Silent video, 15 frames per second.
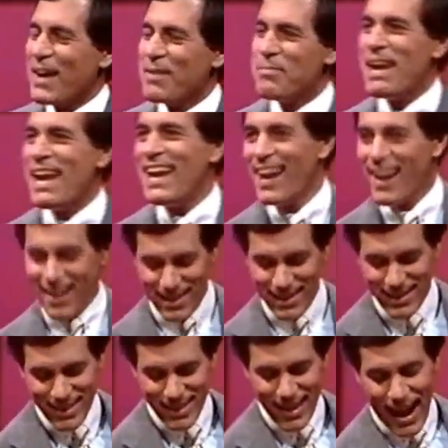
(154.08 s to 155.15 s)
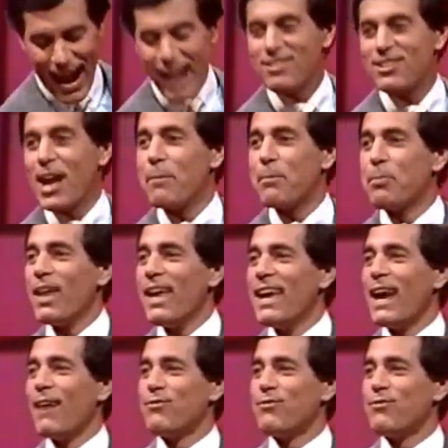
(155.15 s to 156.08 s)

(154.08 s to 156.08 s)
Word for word: not me. Okay. I stopped playing